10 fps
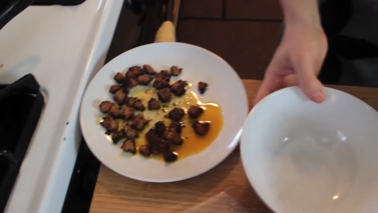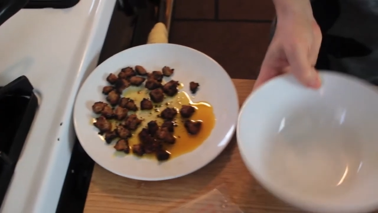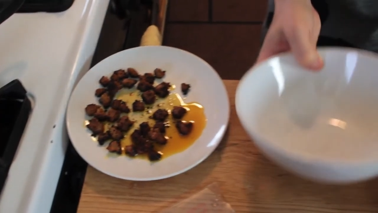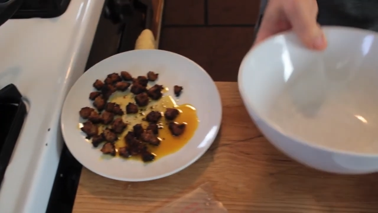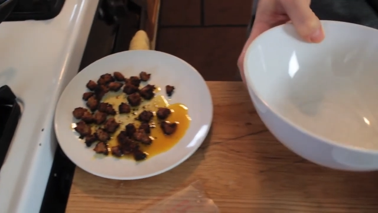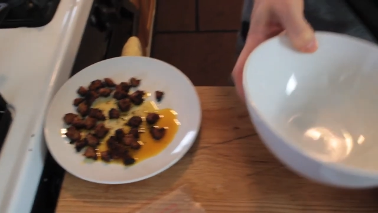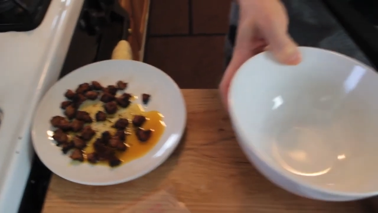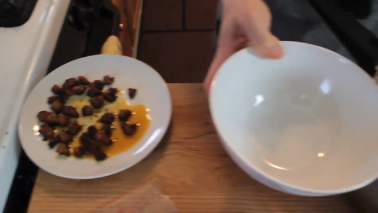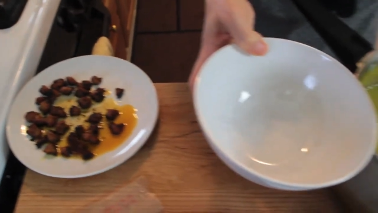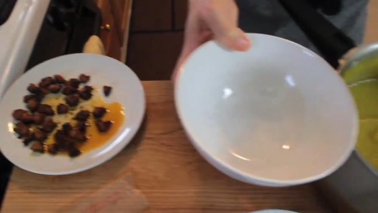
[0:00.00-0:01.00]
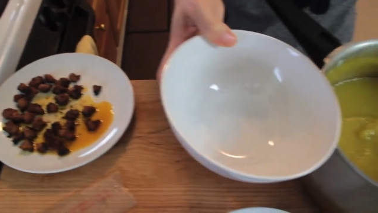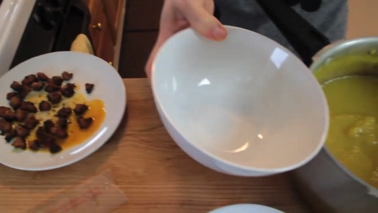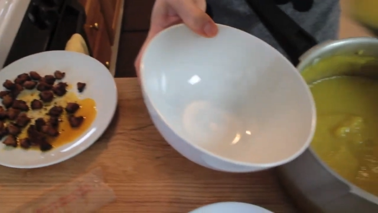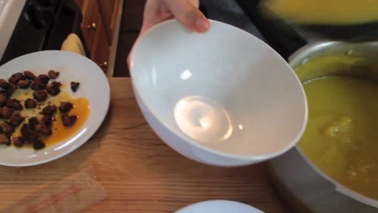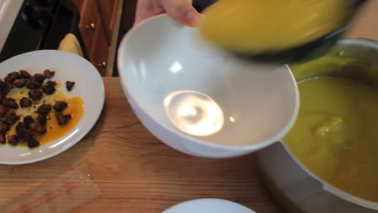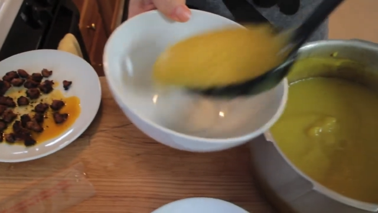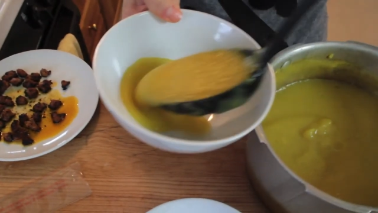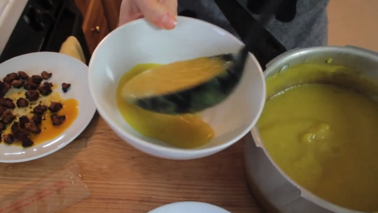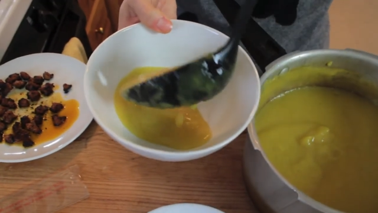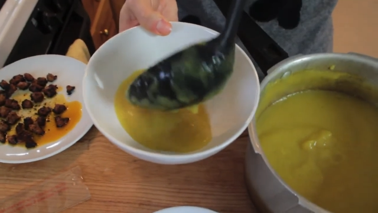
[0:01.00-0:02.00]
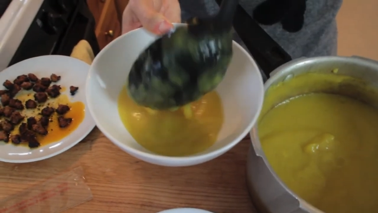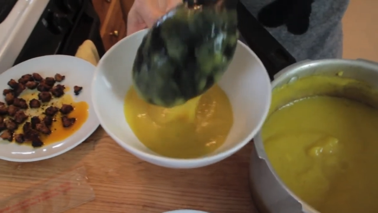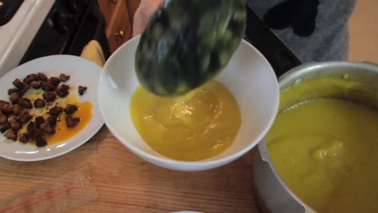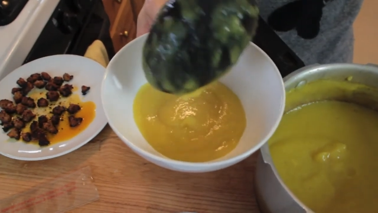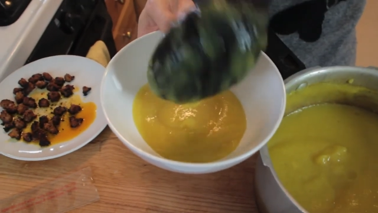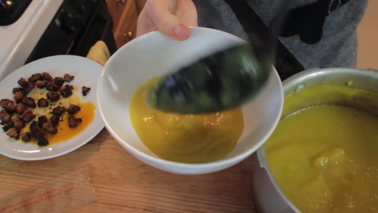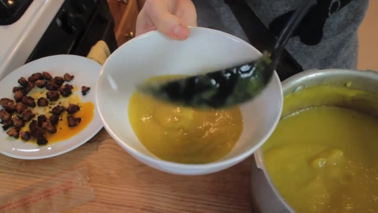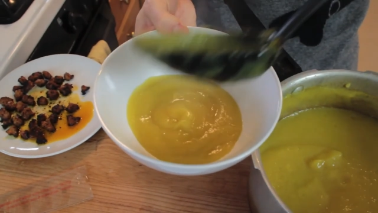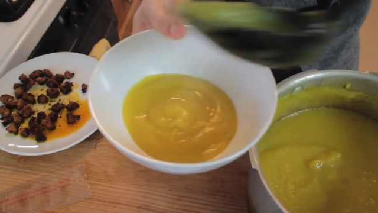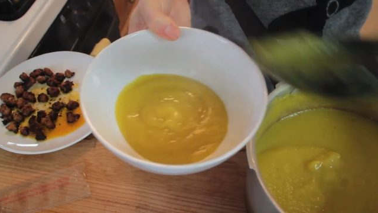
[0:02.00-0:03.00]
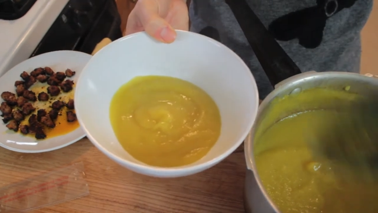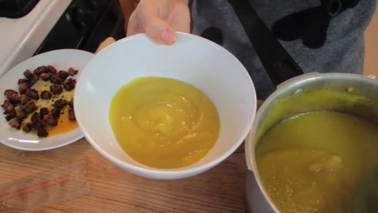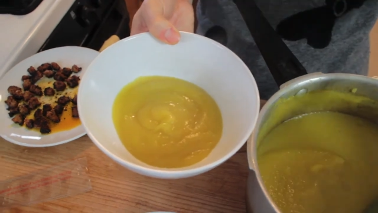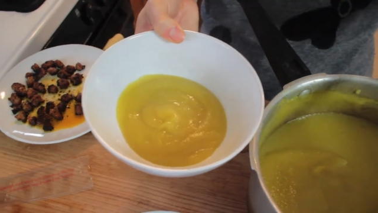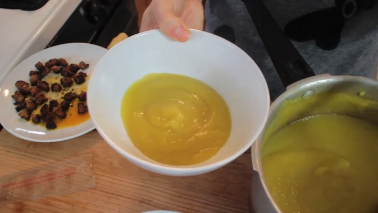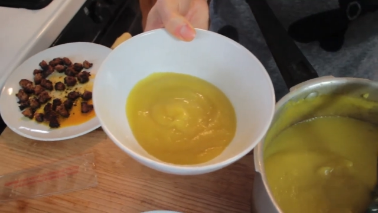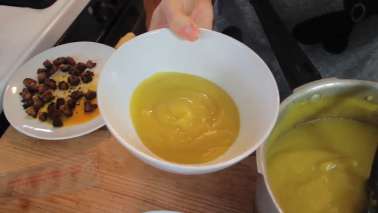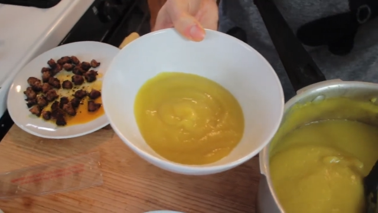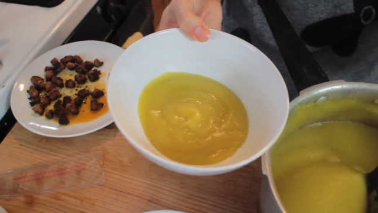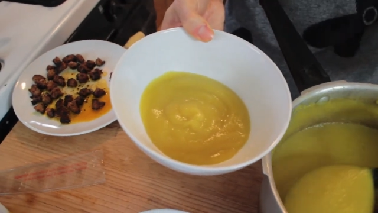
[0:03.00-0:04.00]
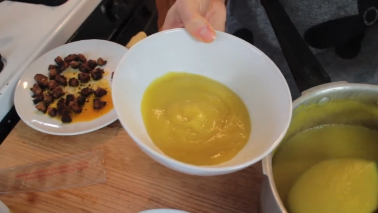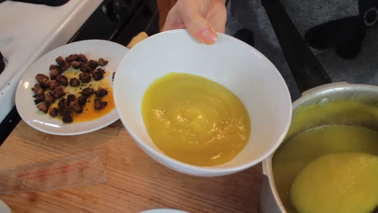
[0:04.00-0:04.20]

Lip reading: (no speaker visible)